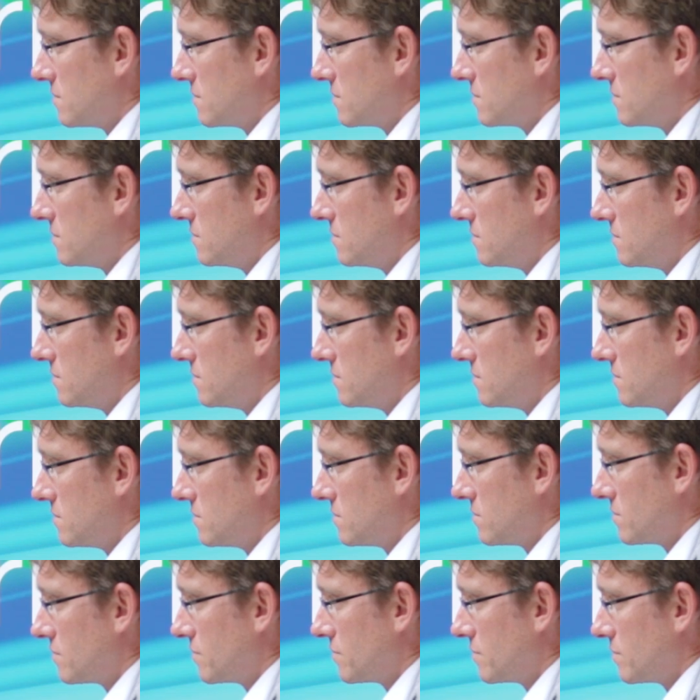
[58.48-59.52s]

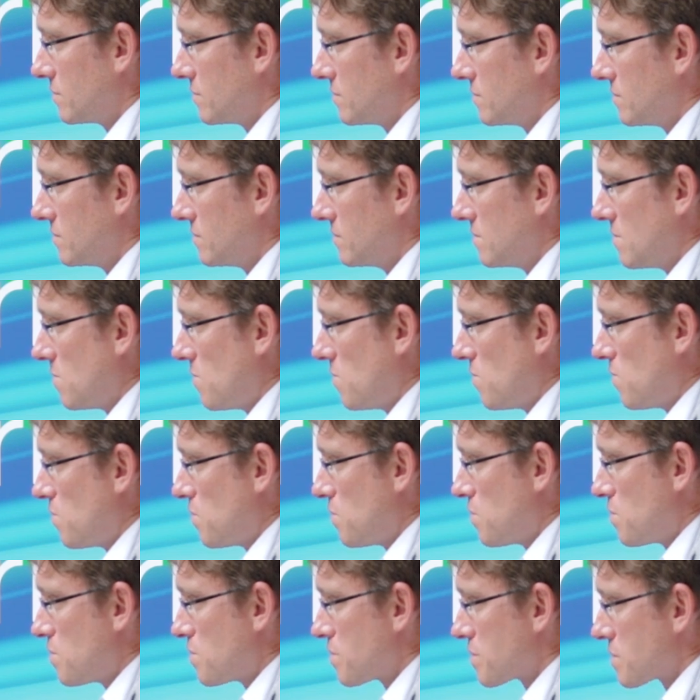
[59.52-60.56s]

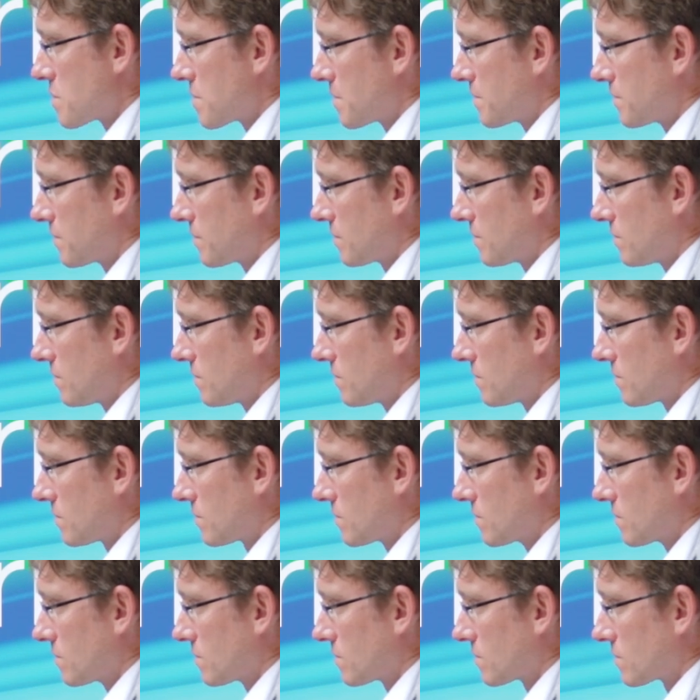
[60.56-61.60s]

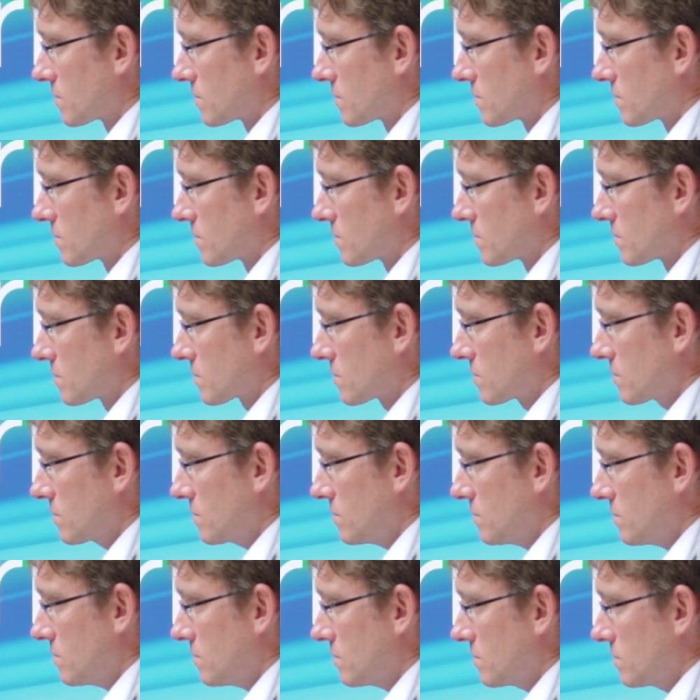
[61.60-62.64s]

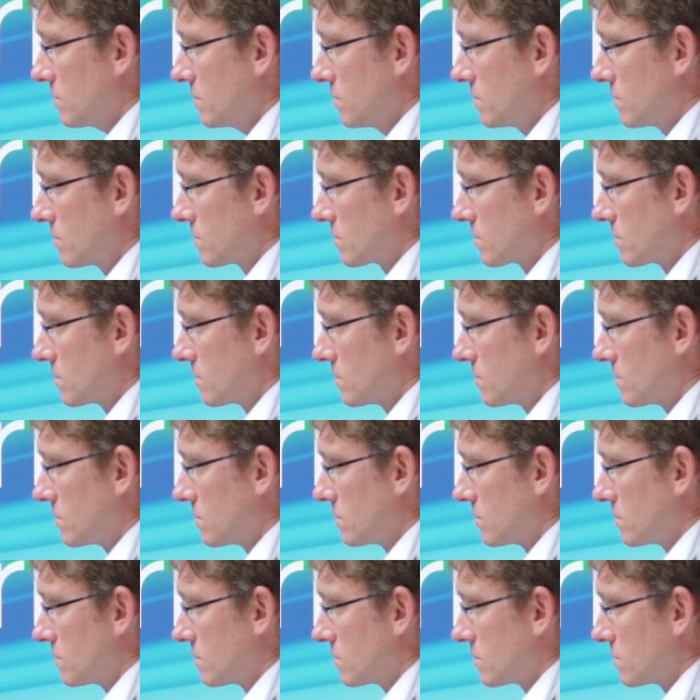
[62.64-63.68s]

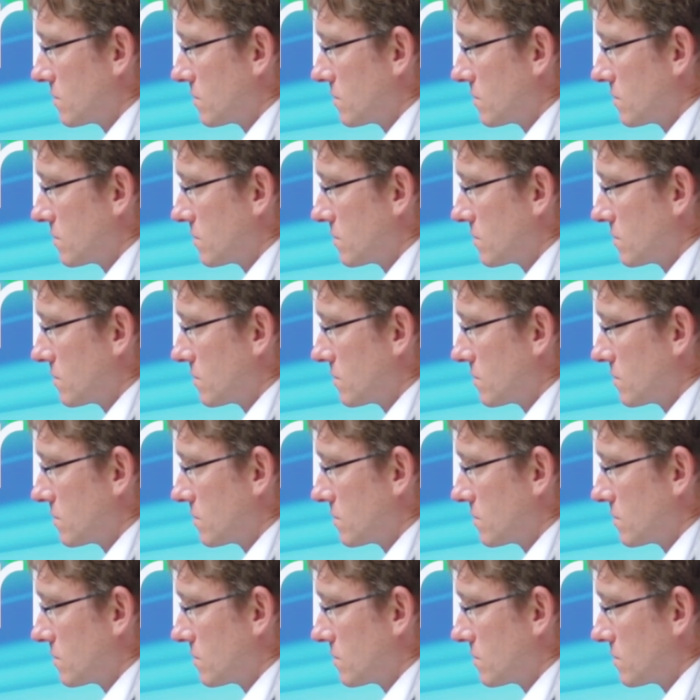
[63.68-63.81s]
[no speech]